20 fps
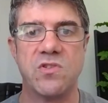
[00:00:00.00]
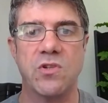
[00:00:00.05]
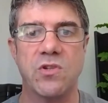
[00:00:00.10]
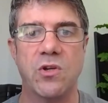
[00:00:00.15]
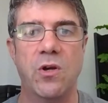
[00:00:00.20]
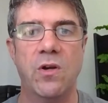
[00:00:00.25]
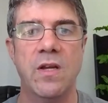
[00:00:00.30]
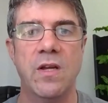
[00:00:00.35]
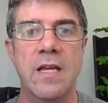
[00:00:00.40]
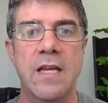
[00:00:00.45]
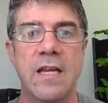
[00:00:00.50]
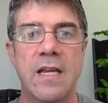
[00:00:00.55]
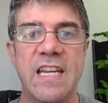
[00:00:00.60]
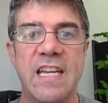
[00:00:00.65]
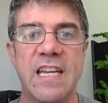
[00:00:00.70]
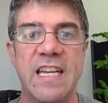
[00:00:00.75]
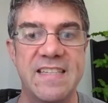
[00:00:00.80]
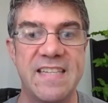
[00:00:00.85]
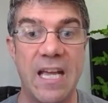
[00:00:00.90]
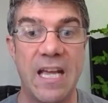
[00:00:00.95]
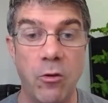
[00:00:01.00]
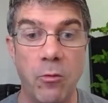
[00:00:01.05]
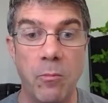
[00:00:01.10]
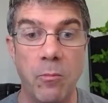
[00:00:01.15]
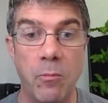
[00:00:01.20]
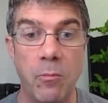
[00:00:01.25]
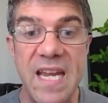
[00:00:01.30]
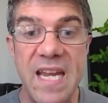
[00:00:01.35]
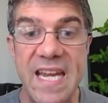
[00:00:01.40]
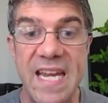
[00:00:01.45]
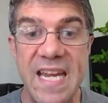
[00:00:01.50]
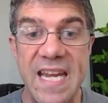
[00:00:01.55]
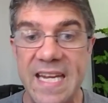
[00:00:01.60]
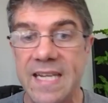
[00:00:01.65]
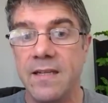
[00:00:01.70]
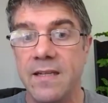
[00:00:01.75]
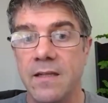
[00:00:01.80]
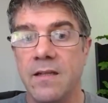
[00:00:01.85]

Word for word: So it's helped me.